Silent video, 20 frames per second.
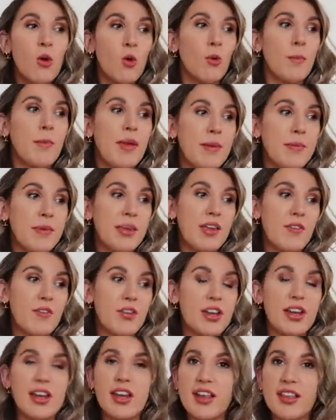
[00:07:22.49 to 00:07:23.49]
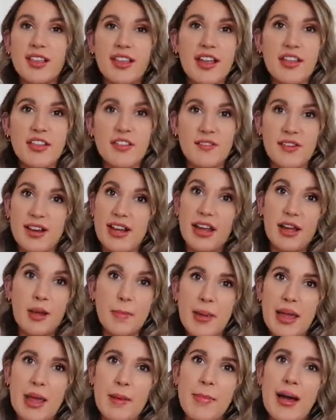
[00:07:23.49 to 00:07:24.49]
or maybe even an accessory like a
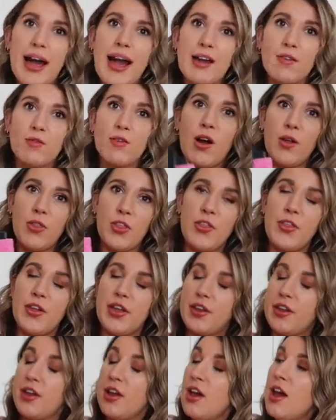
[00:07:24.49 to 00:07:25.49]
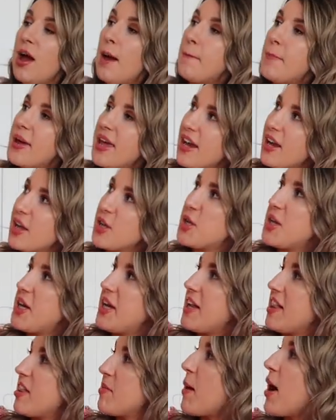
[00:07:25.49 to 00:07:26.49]
pink bag rather than pink
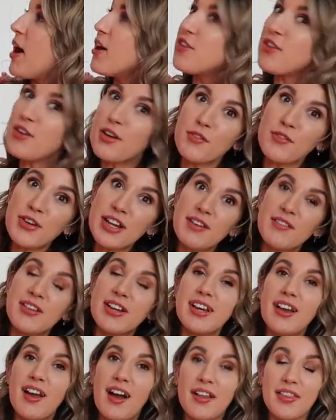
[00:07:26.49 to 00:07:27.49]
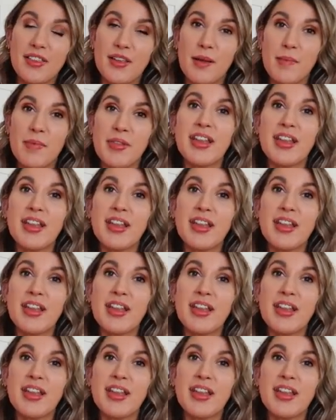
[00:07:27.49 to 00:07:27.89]
jeans. But I do really, really like them.